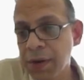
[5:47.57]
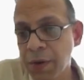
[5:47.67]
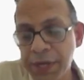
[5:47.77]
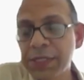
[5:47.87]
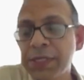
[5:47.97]

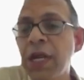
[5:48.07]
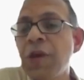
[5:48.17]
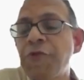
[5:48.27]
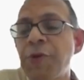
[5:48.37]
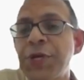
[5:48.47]
original
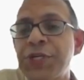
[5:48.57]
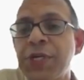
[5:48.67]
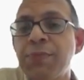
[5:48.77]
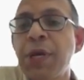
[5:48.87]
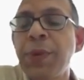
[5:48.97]

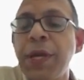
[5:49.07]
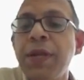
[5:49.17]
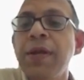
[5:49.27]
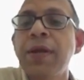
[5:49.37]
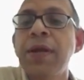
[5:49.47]
information may be
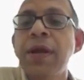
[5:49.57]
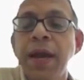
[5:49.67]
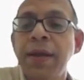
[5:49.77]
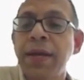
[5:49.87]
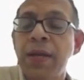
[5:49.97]
in
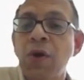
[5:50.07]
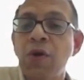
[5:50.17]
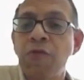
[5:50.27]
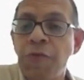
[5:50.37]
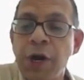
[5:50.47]
an
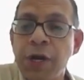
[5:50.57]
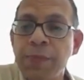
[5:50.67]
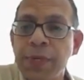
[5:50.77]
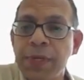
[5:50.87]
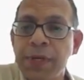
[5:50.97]
analog
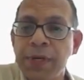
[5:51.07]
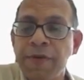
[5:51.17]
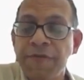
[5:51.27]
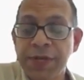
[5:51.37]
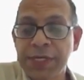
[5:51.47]
form,
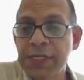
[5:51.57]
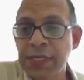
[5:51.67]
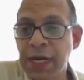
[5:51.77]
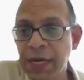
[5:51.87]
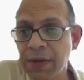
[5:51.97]
which is
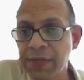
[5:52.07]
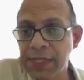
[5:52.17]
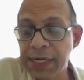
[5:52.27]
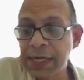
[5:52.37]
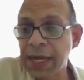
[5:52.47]

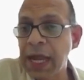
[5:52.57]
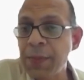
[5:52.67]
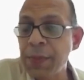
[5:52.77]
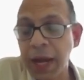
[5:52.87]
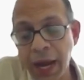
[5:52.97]
continuous in
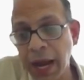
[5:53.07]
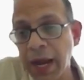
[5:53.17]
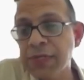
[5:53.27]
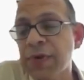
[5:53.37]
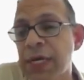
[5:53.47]
time
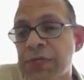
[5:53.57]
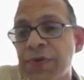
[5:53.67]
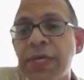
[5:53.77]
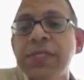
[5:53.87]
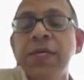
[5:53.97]
as
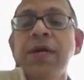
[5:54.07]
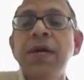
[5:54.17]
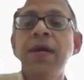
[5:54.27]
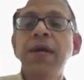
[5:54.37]
well as